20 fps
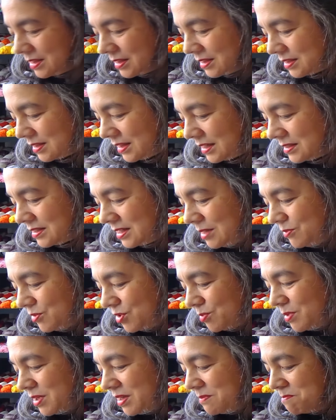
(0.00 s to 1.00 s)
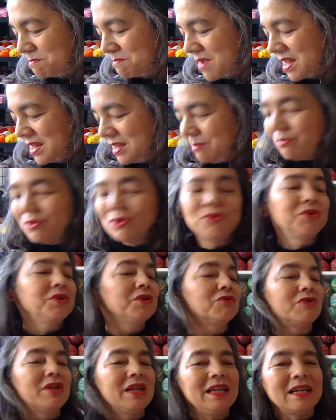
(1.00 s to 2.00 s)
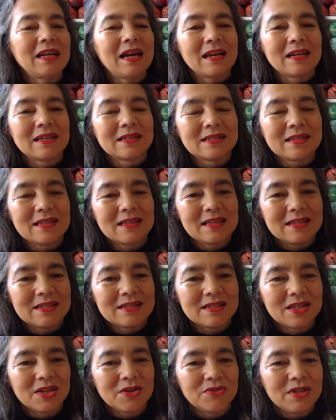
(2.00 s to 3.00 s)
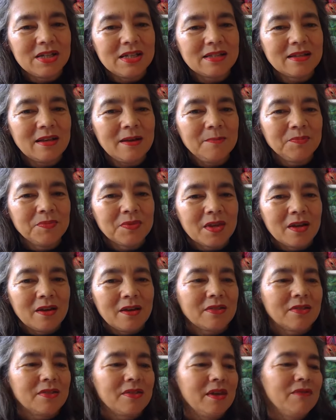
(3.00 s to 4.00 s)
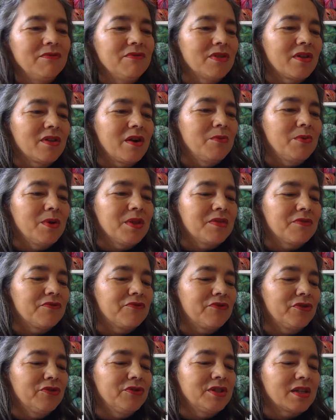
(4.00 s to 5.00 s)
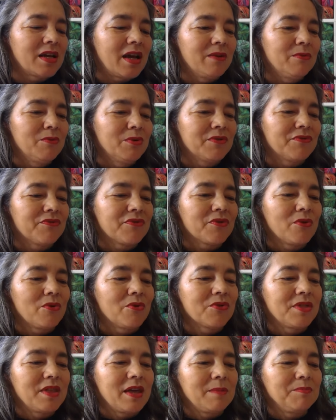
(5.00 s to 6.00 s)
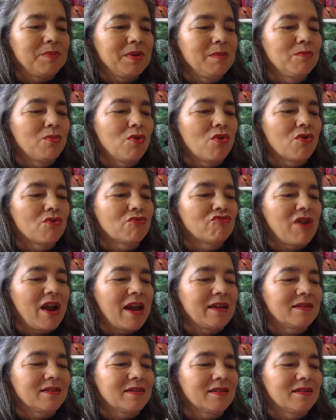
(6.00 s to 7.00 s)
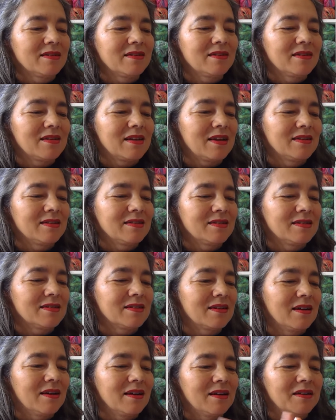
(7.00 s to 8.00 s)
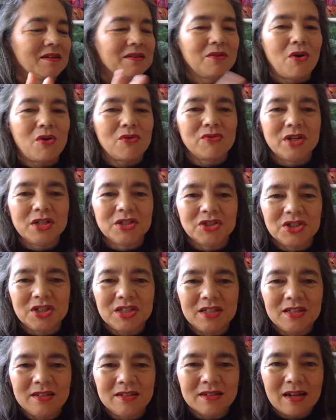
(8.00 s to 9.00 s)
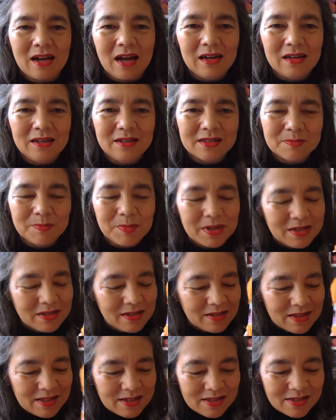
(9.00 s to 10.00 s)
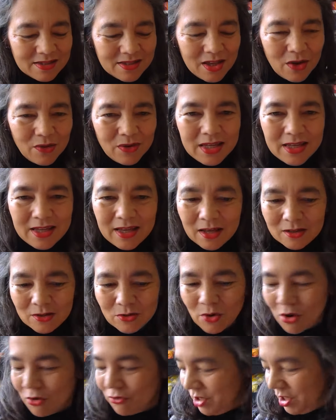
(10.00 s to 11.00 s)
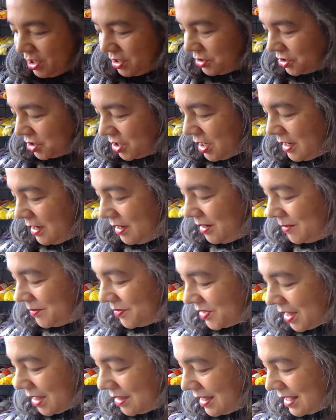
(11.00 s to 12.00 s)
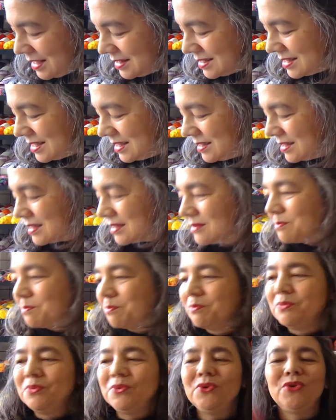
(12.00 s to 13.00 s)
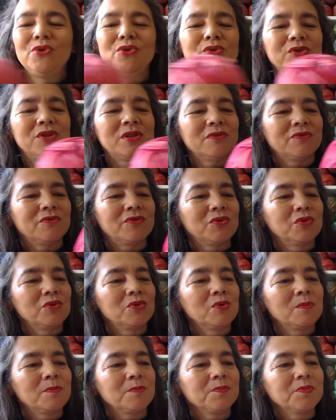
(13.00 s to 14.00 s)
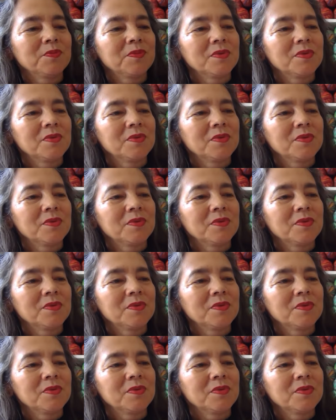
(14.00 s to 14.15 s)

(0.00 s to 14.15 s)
there seem to be many blue and green colors in this series. Even though with fruit, I would have thought there'd be more red and orangey colors, but this is the only yellow orange. Then there's this beautiful